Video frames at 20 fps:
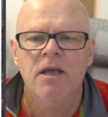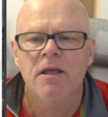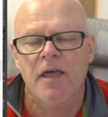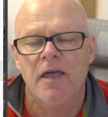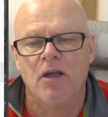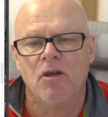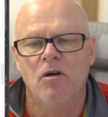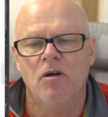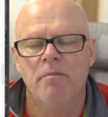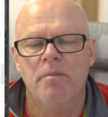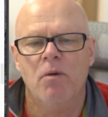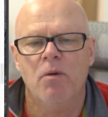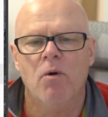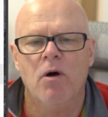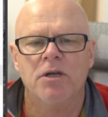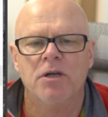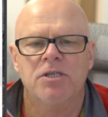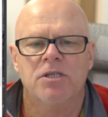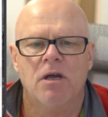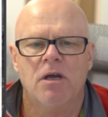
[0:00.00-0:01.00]
That could be
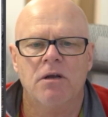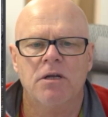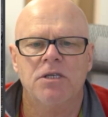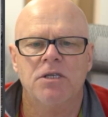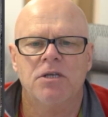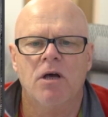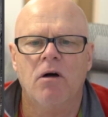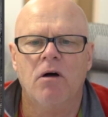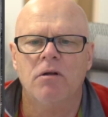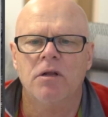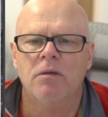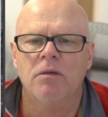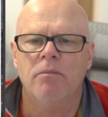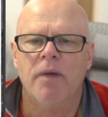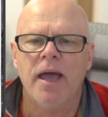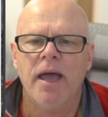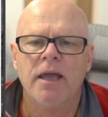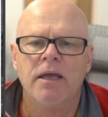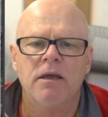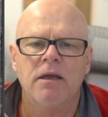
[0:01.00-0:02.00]
why Sony's holding
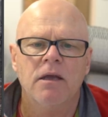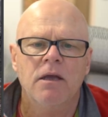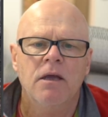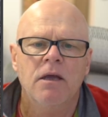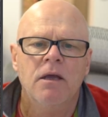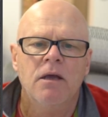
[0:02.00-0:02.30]
back.